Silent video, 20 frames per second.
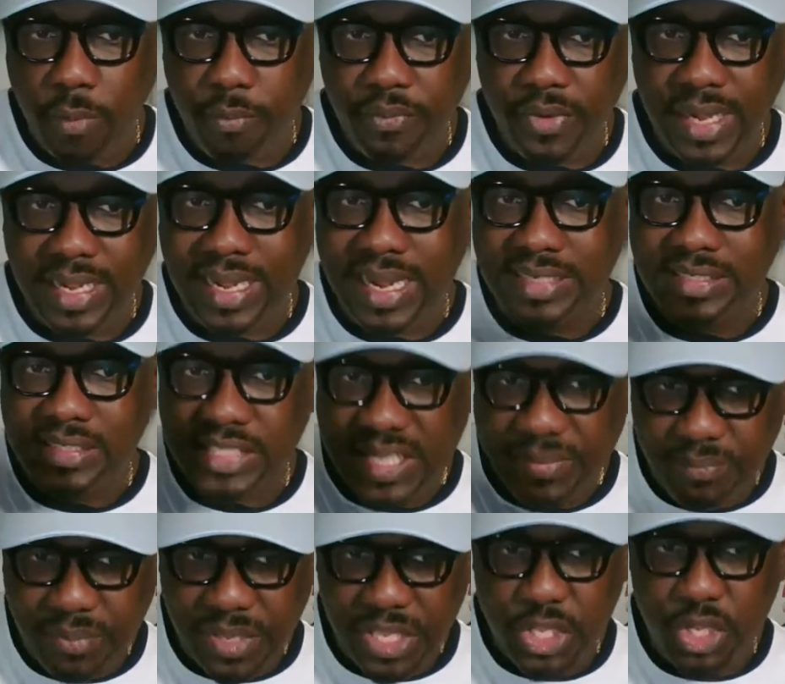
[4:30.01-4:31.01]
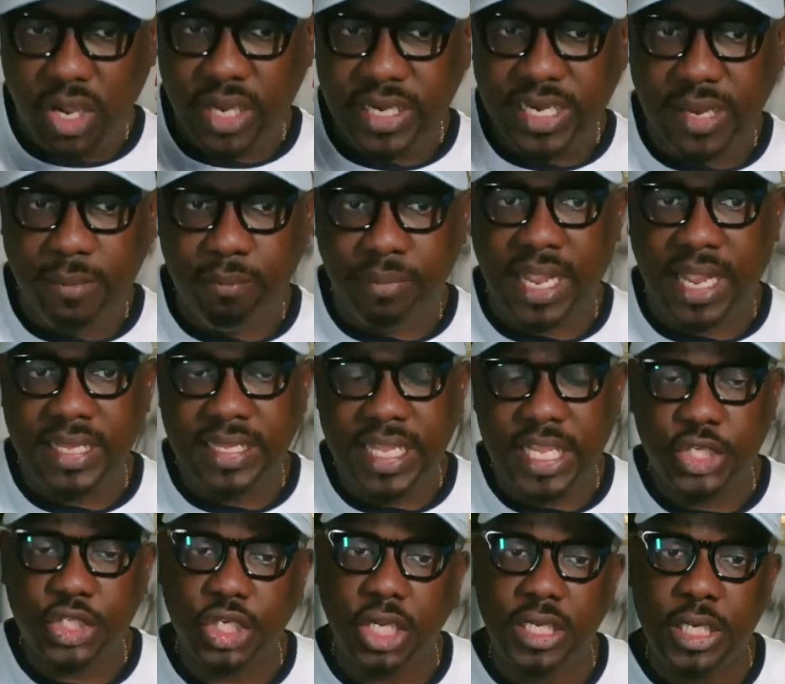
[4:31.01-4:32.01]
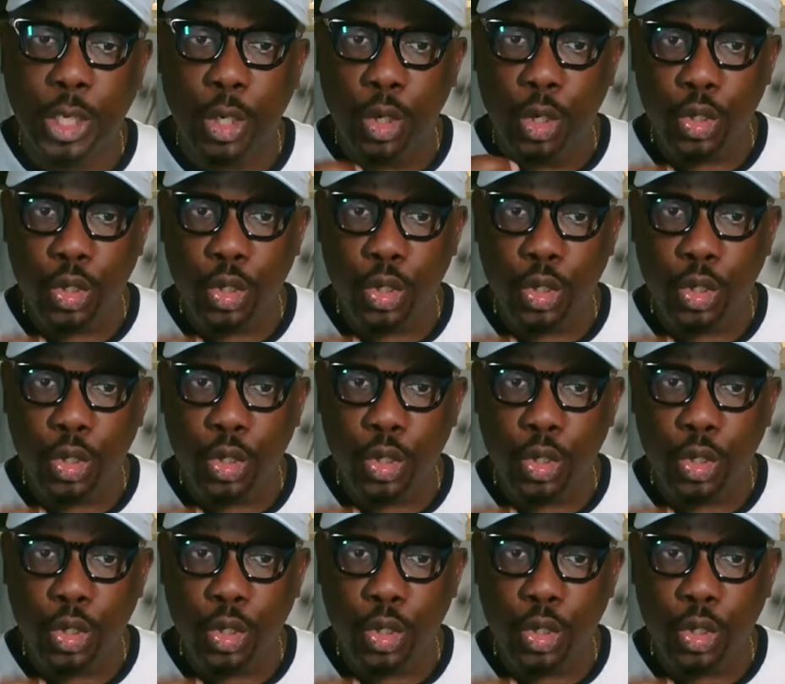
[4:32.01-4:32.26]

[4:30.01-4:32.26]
pregnancy beyond implantation,